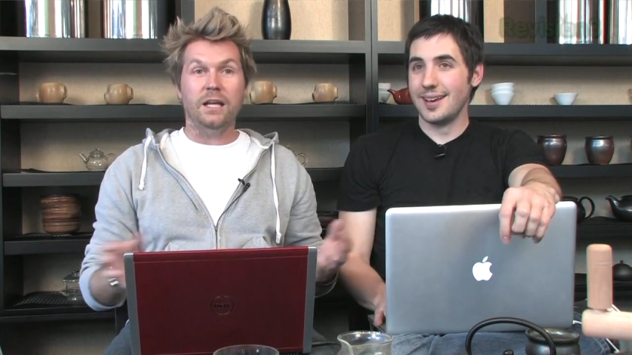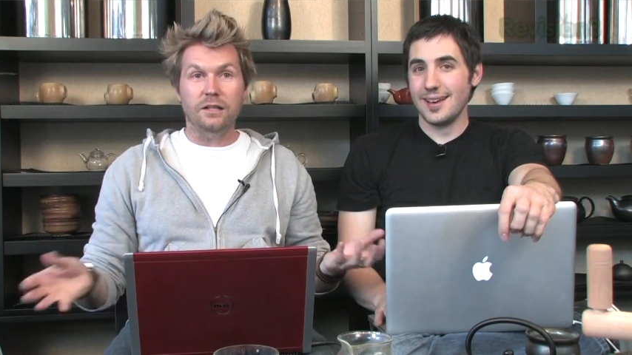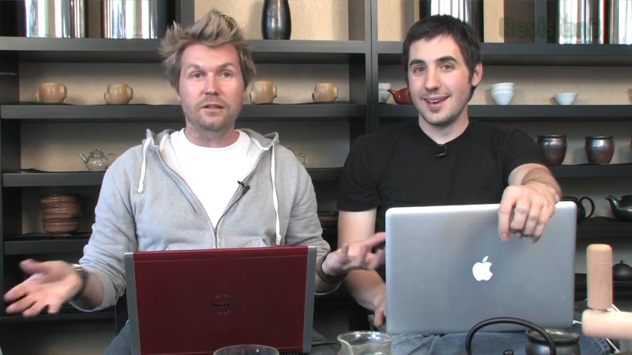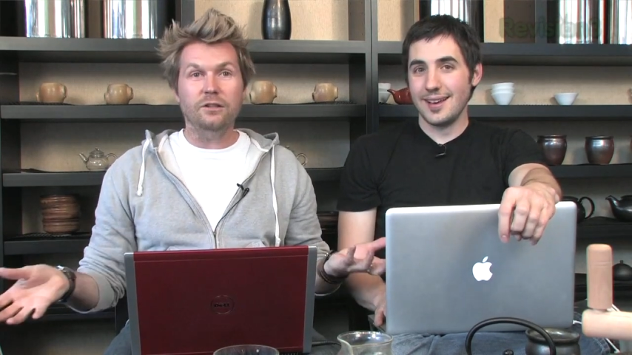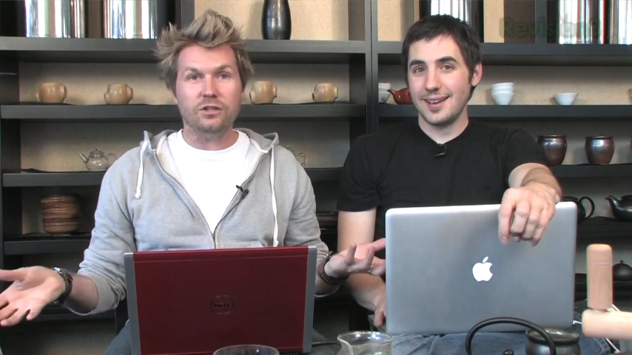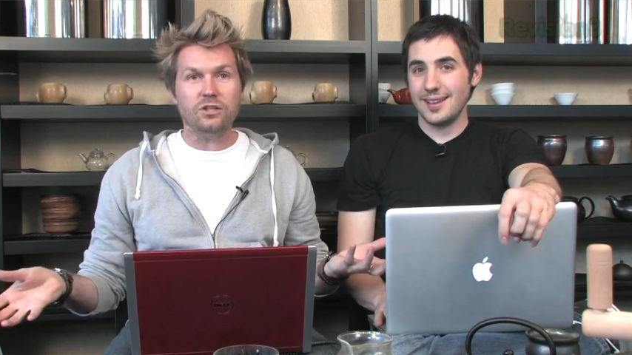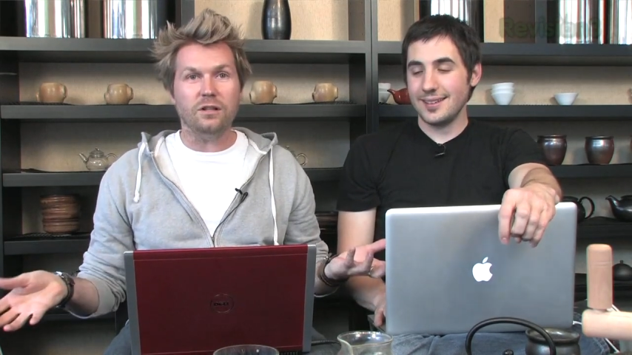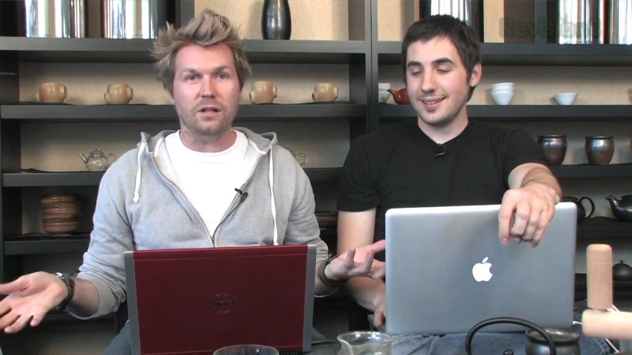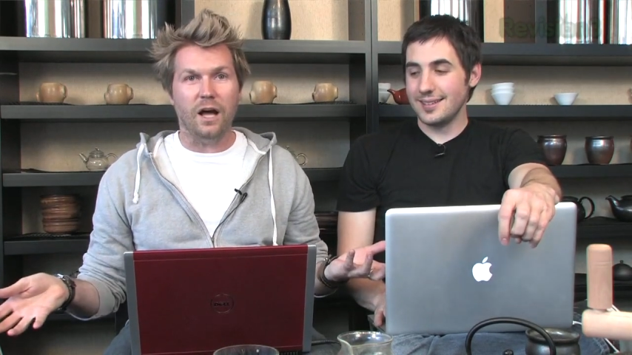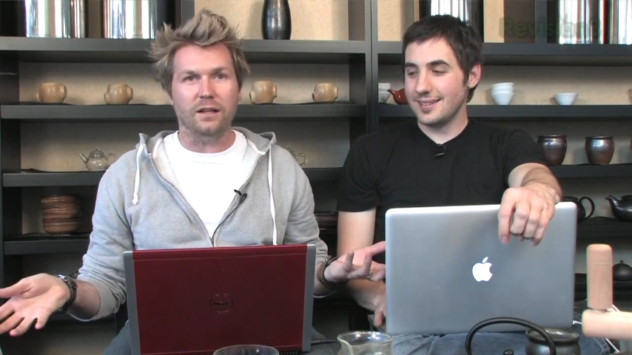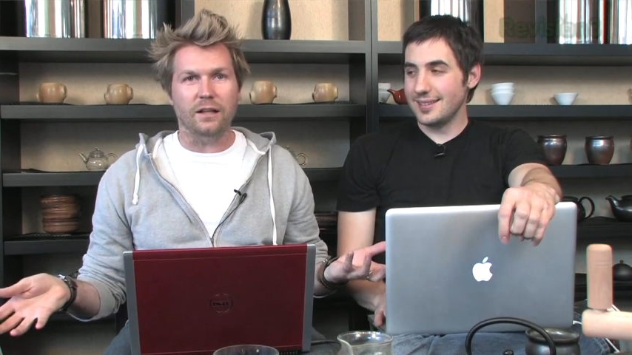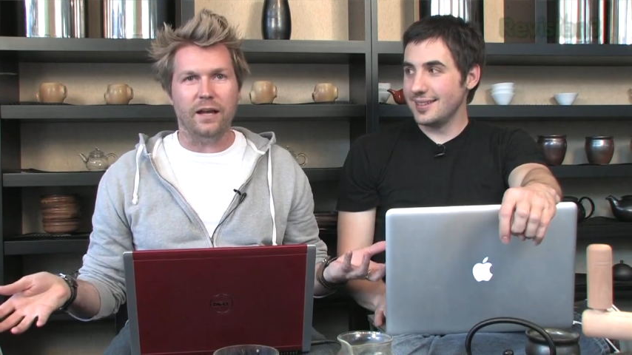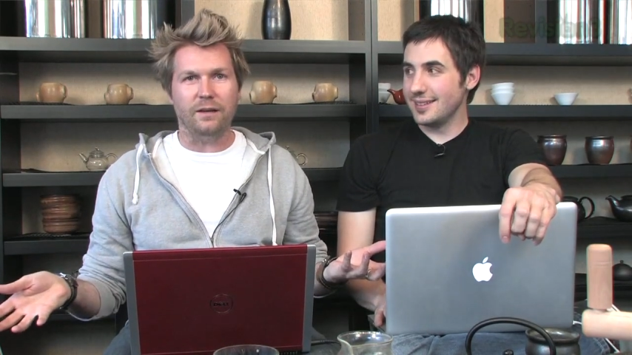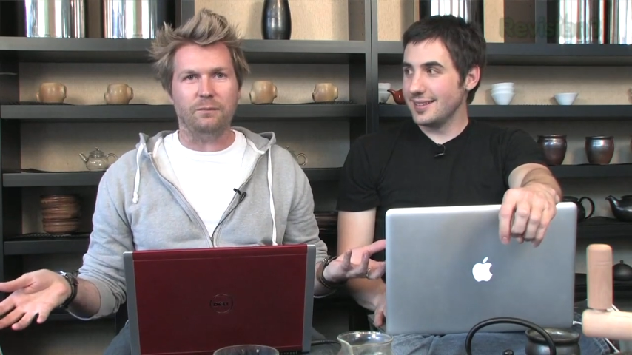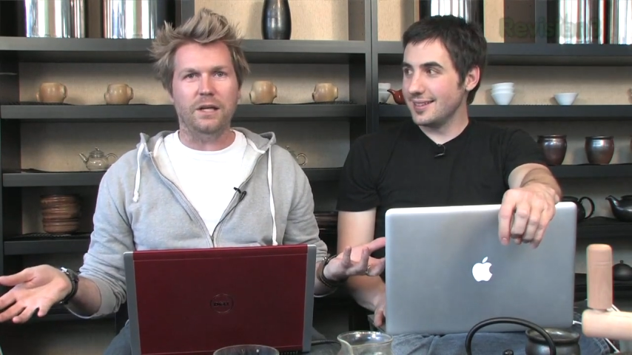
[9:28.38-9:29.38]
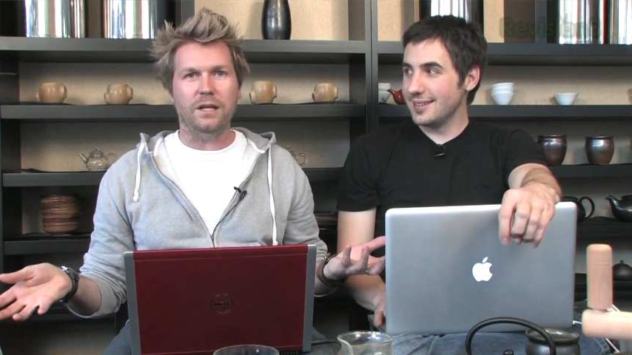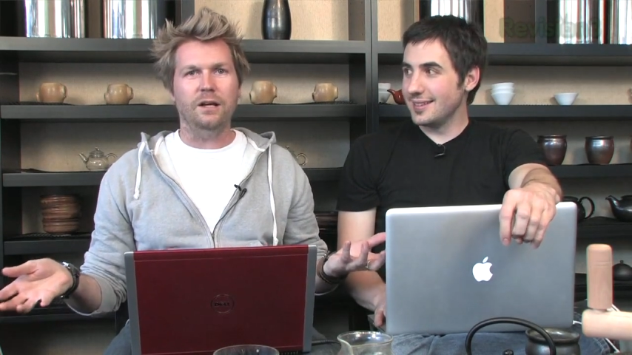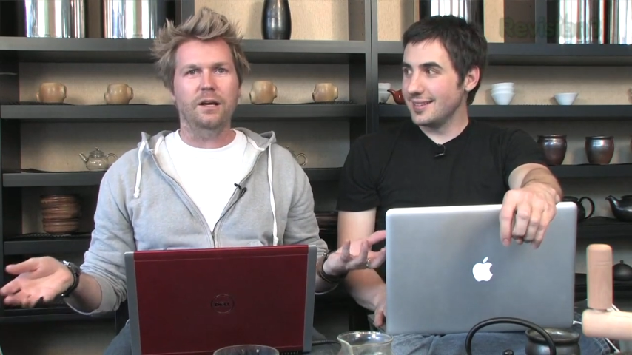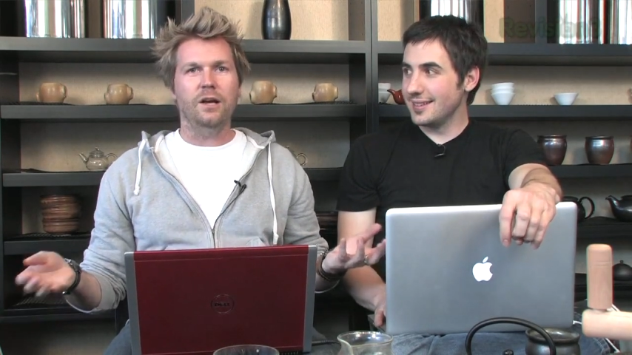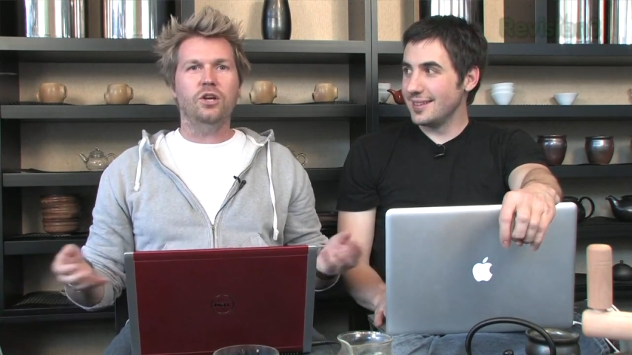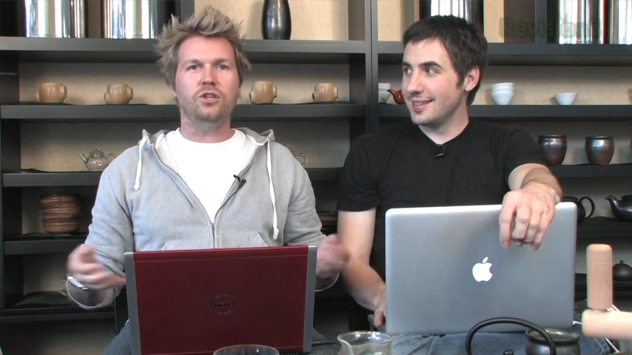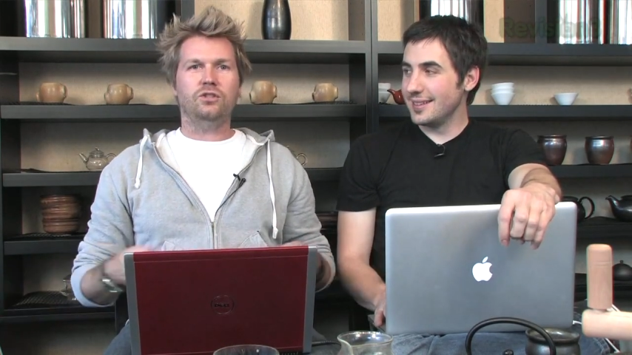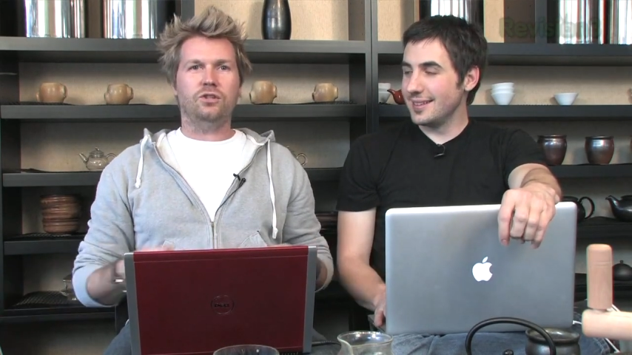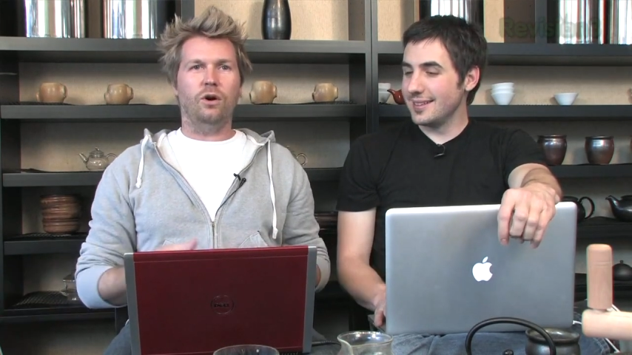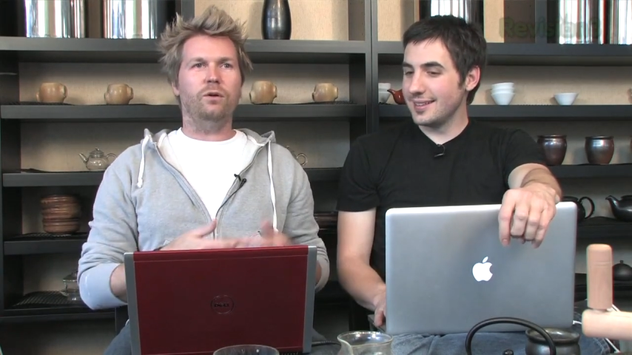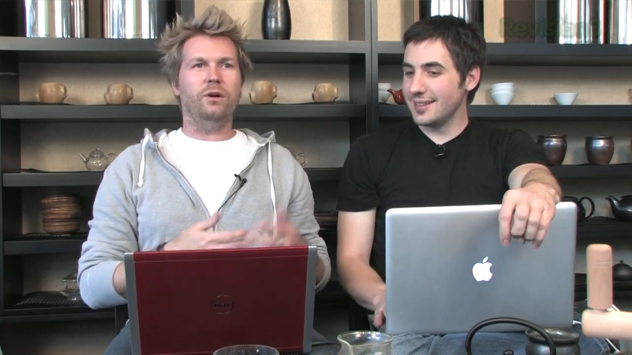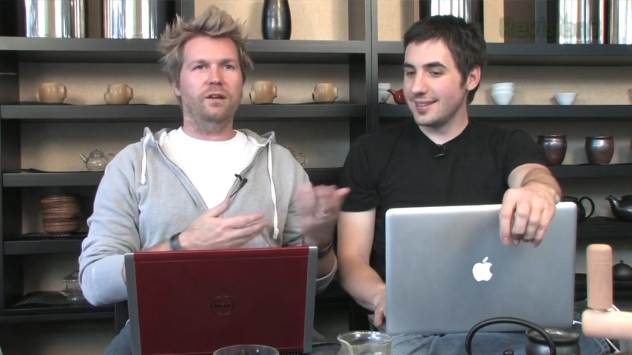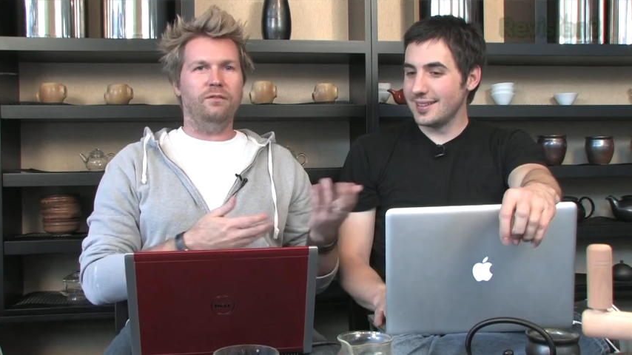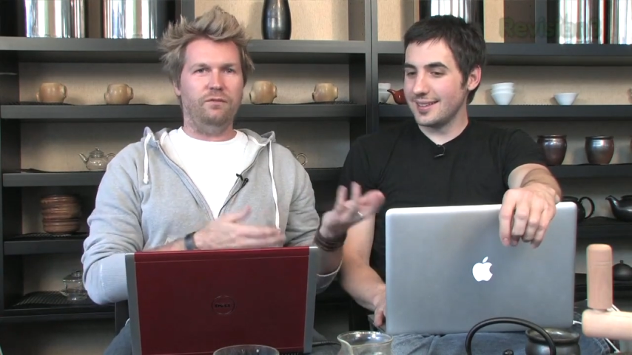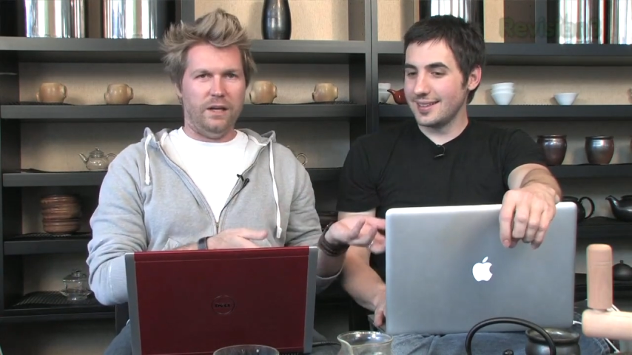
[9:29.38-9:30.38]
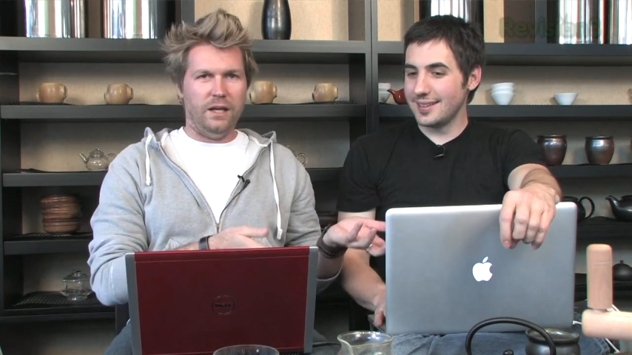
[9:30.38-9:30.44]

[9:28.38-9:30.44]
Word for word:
Speaker 1: He looks a lot like me, so if